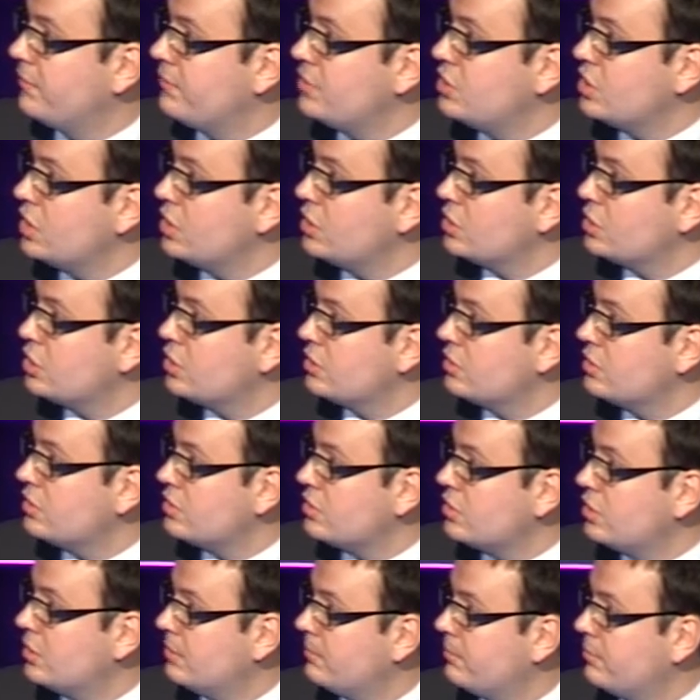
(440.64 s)
of
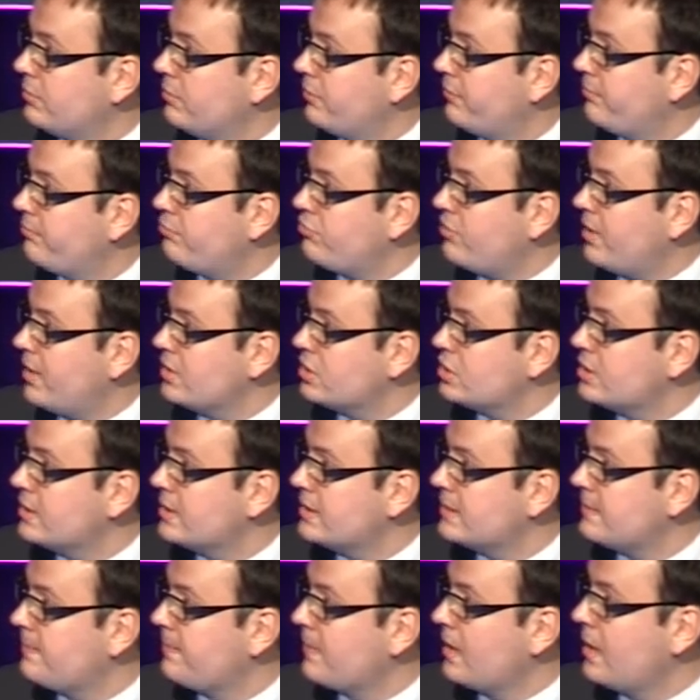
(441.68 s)
junctions, the number of
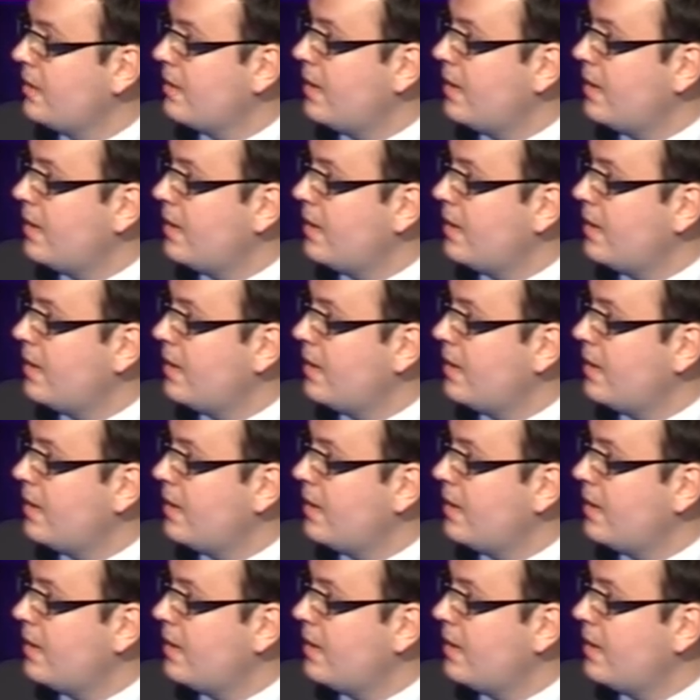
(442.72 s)
branches,